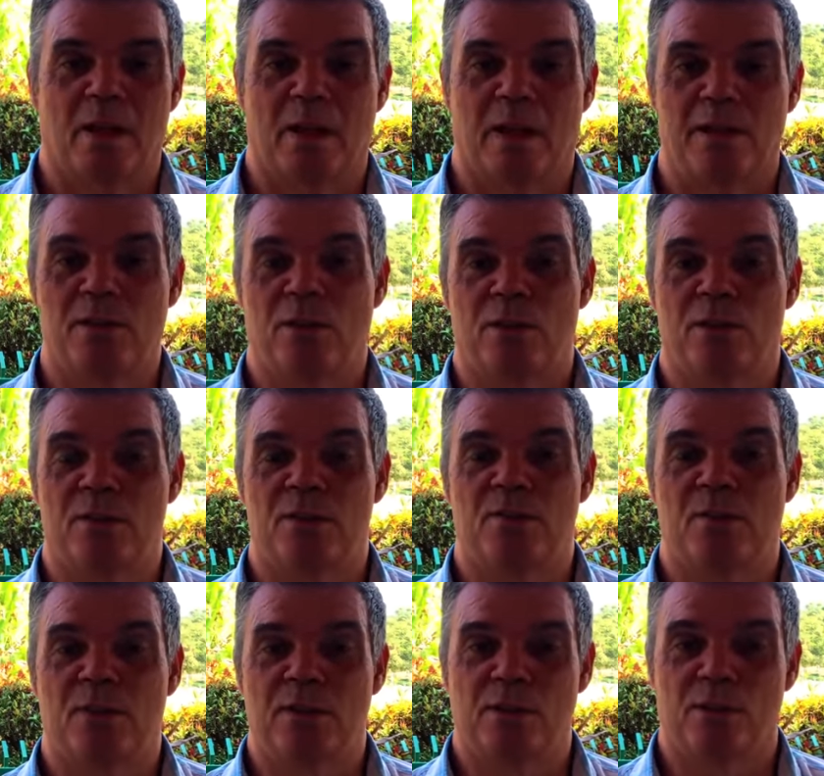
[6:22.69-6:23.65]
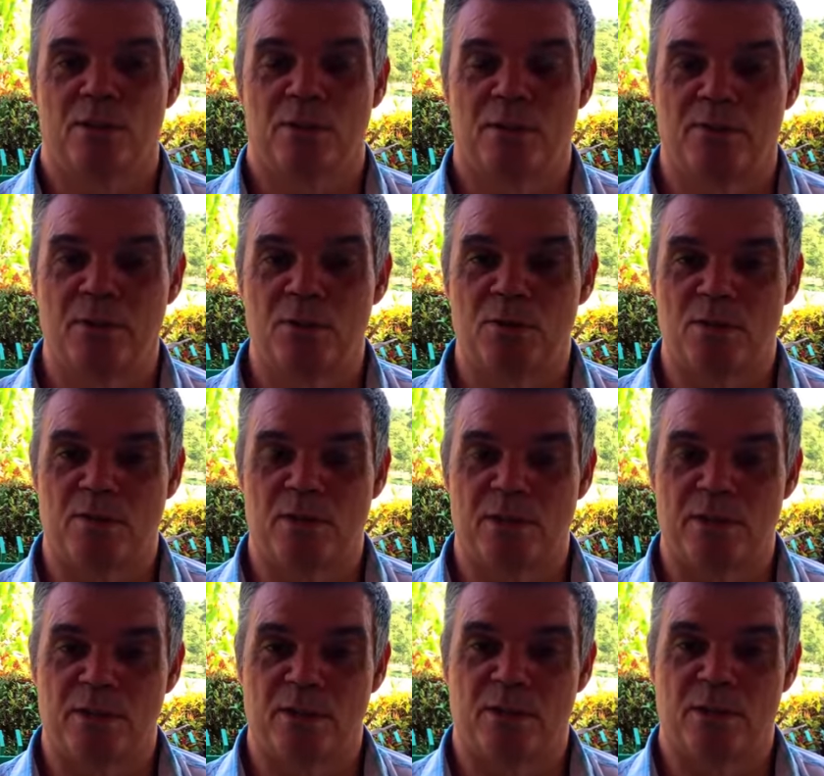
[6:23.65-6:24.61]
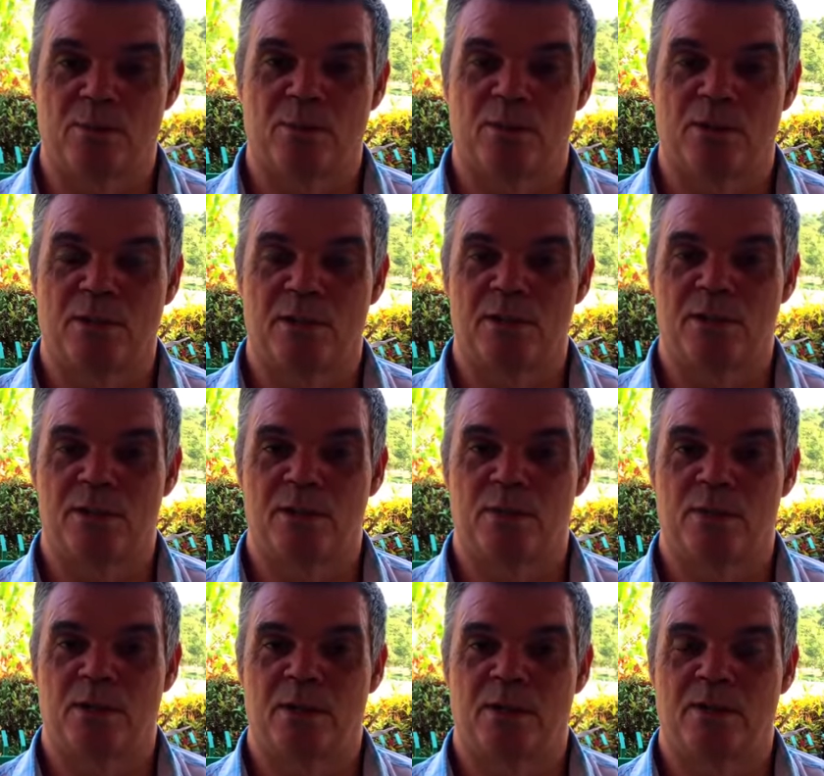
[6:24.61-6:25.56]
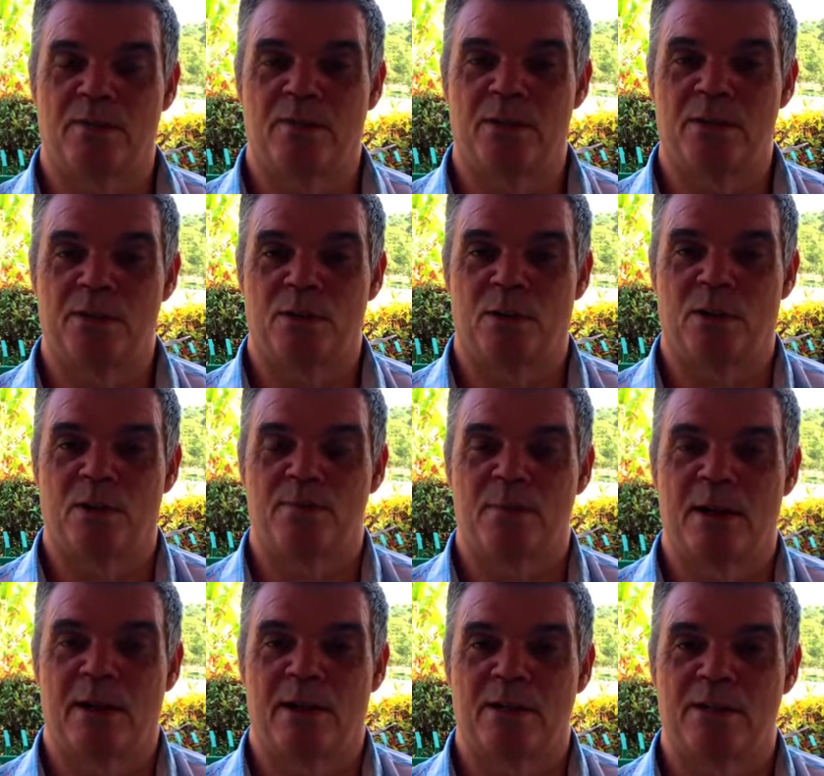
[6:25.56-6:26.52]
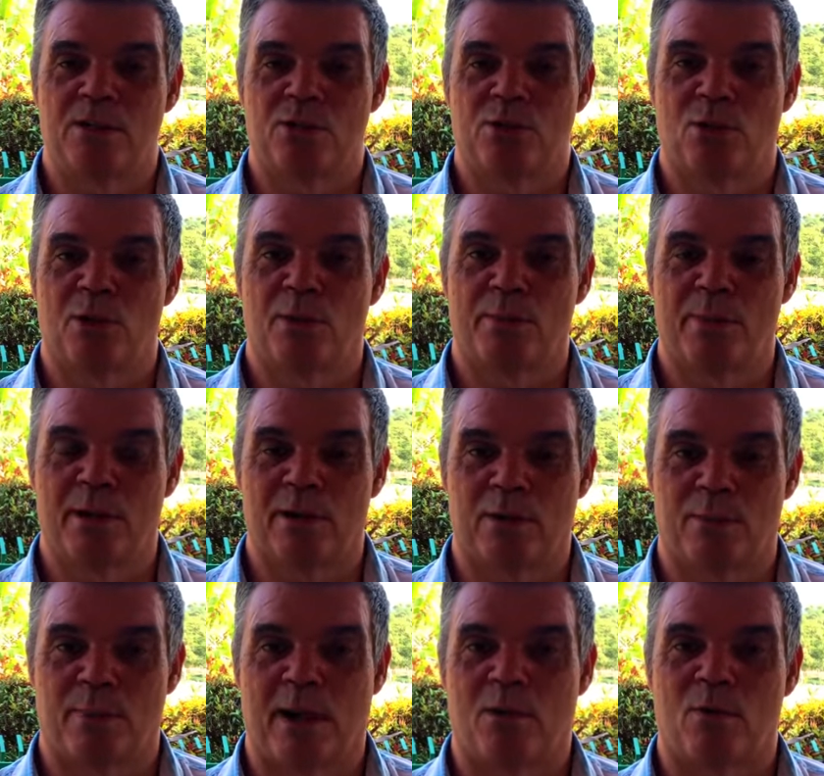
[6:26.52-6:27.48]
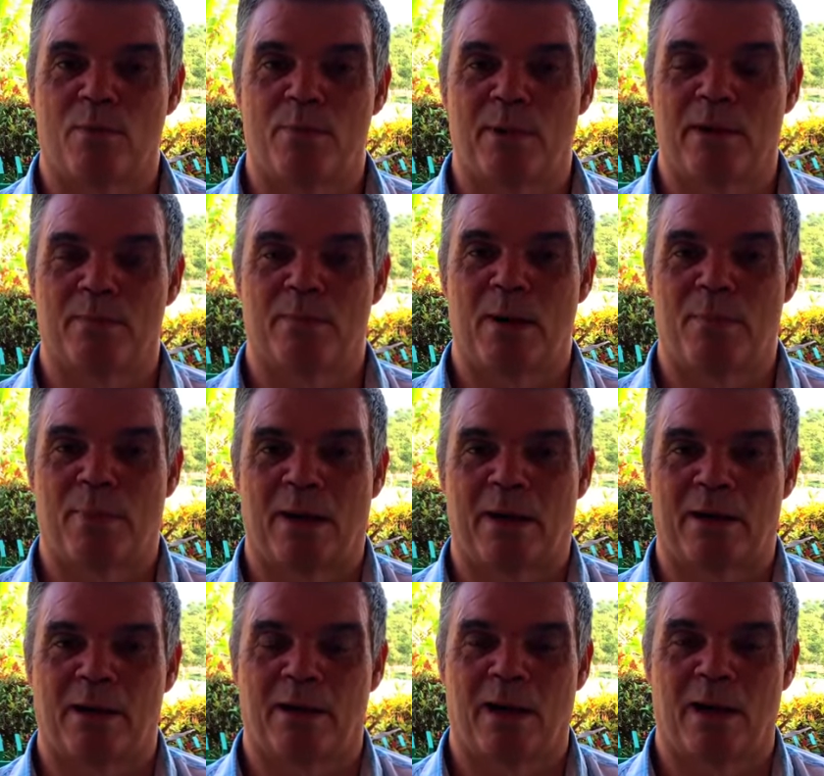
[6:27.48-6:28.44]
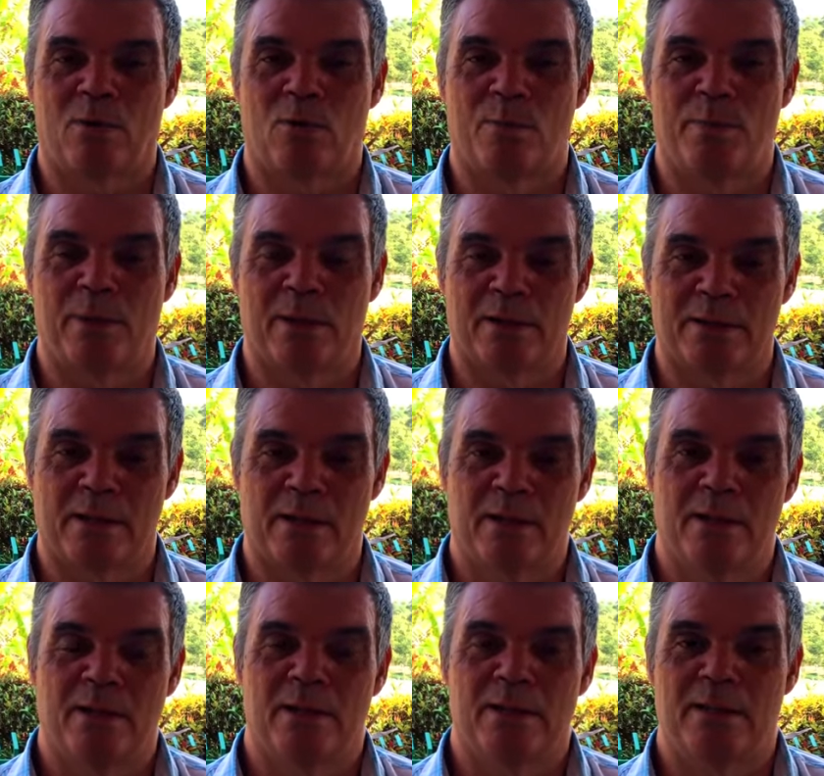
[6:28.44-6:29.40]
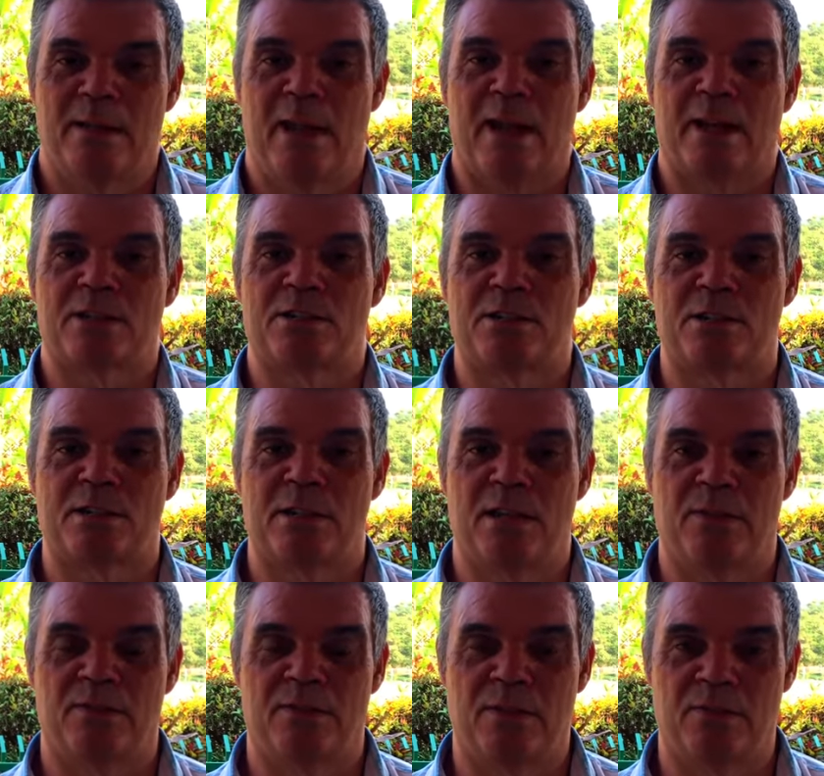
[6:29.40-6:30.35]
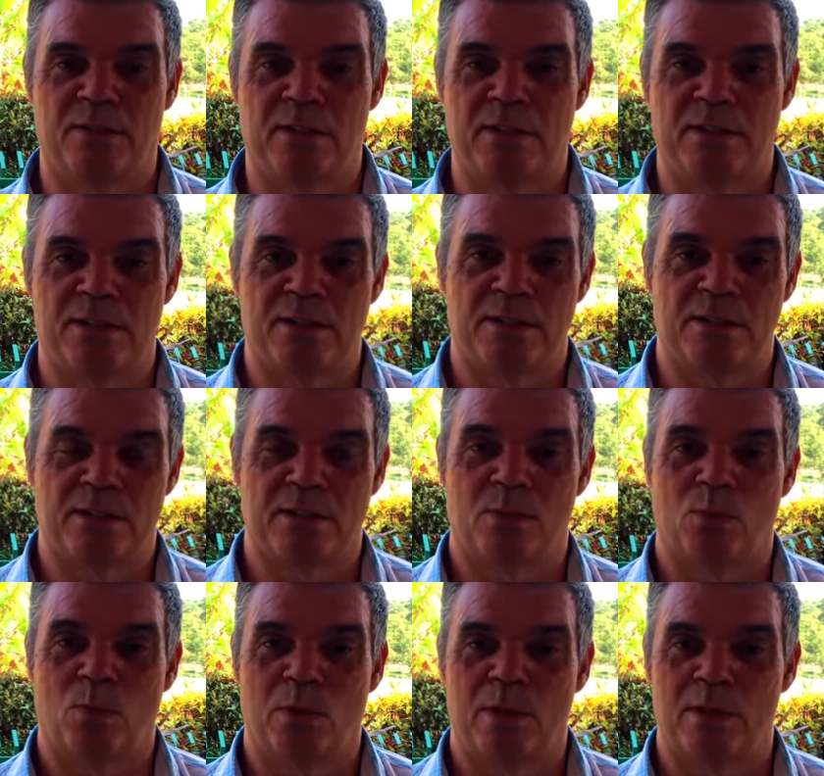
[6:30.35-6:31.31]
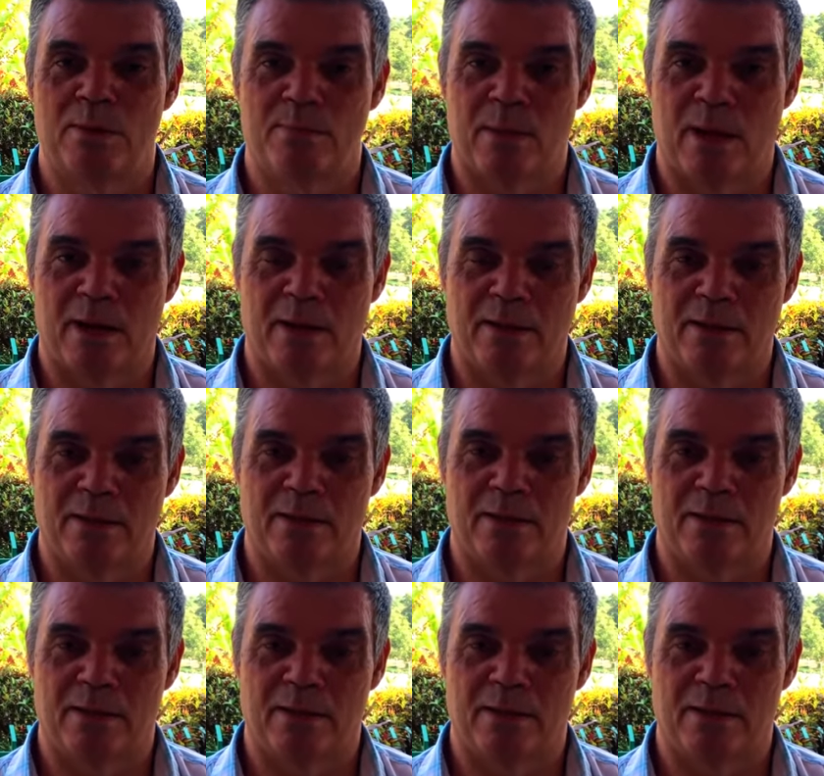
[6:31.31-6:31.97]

And not in this video, in a future video, I'm going to do a video on my solar build-up, how I built my panel, how I built the extra safety features within my